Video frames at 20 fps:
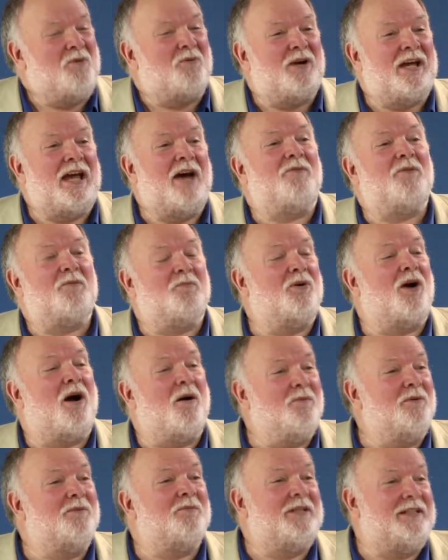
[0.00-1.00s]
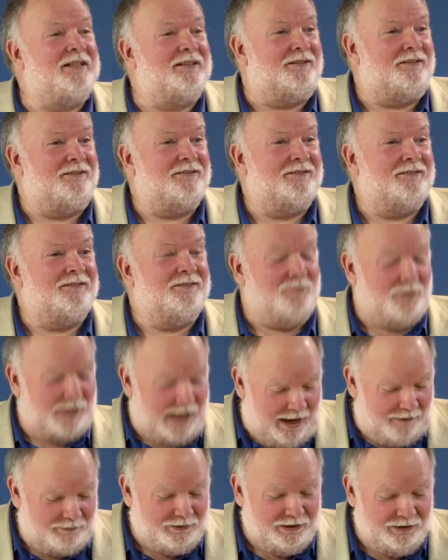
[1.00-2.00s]
we have a problem here. We
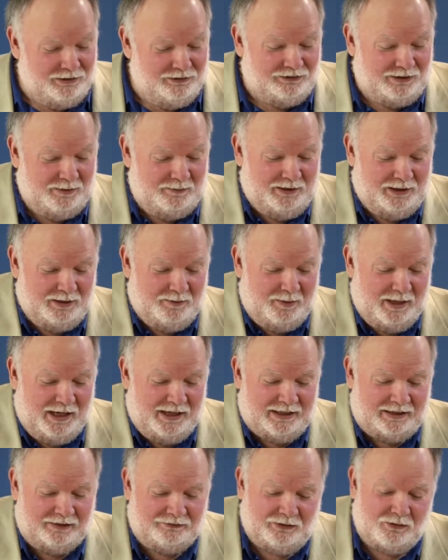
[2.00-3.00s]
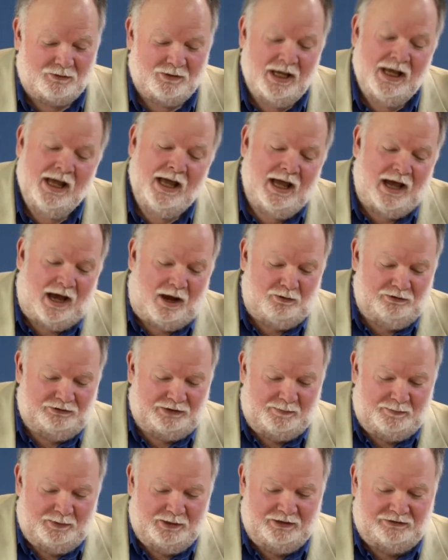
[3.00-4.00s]
have to do something about it. So I was
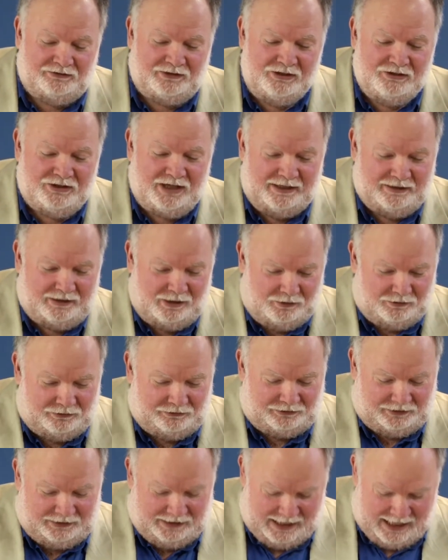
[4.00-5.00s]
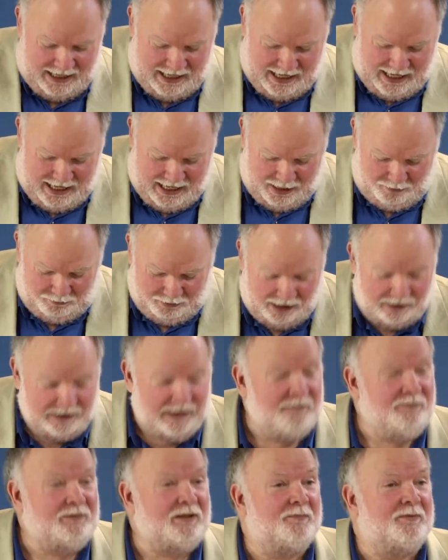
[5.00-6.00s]
up on the Sunshine Coast and when I
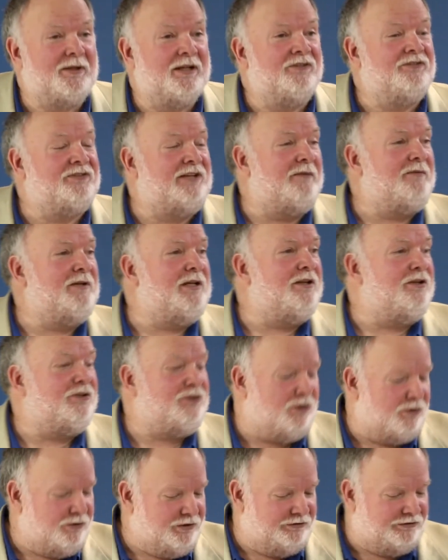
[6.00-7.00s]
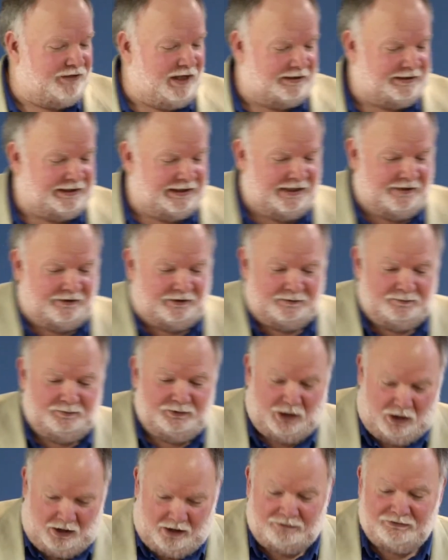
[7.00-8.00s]
left up there, seven of the churches got together.
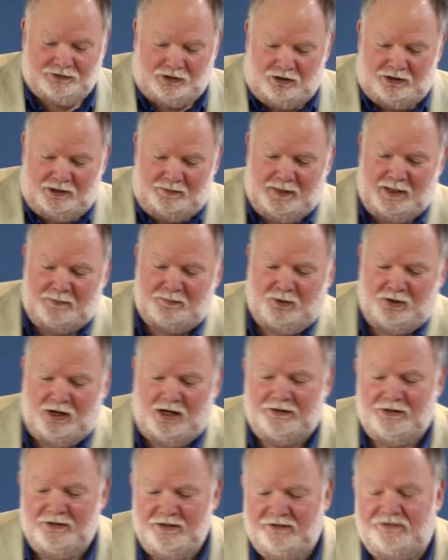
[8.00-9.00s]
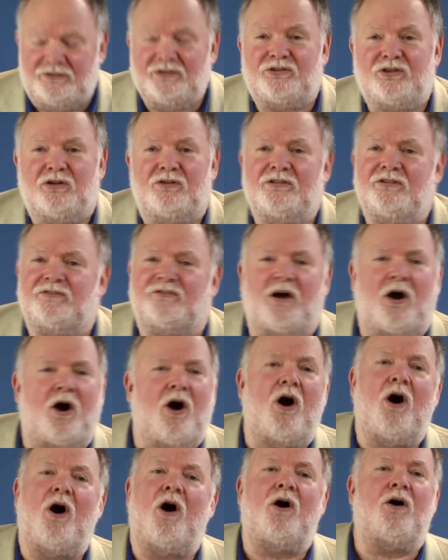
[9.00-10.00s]
I was talking about porn. I do this in churches
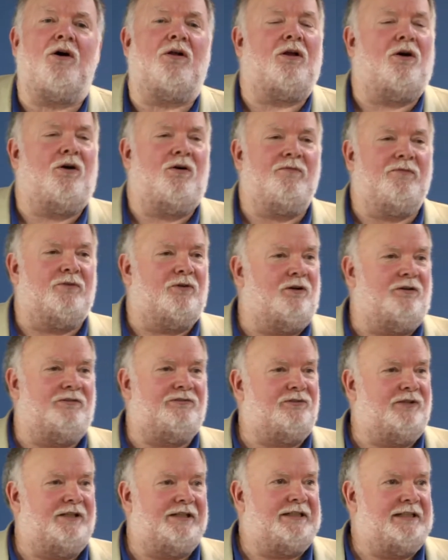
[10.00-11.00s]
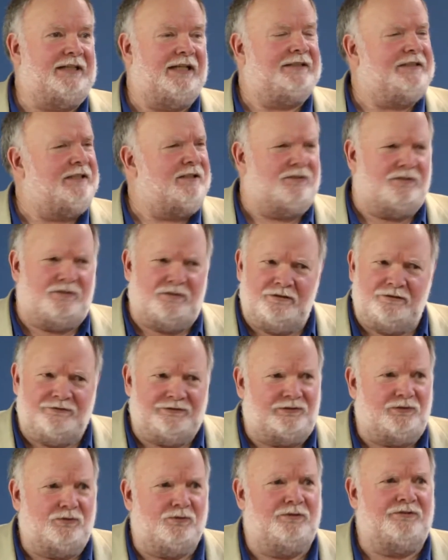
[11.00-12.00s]
all over Australia, and I tell good
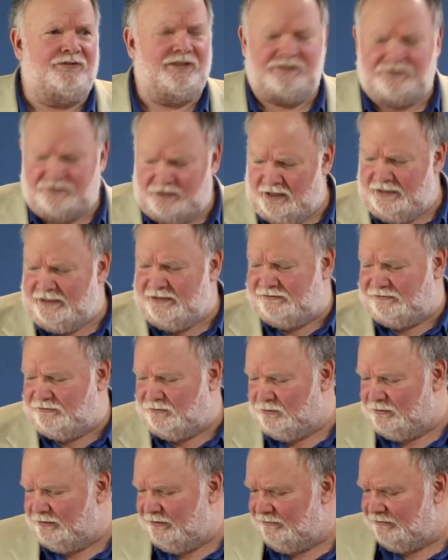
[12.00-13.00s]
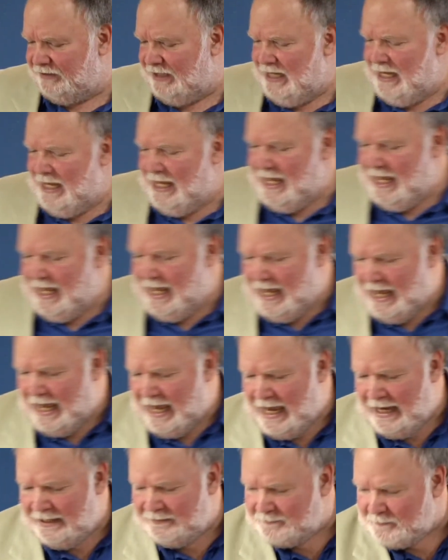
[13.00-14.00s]
stories, exciting stories.
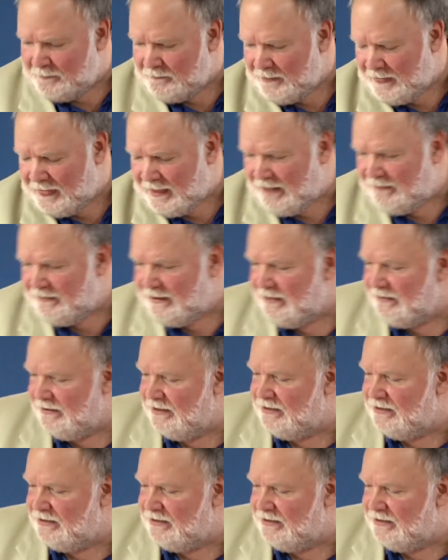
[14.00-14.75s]
And the, the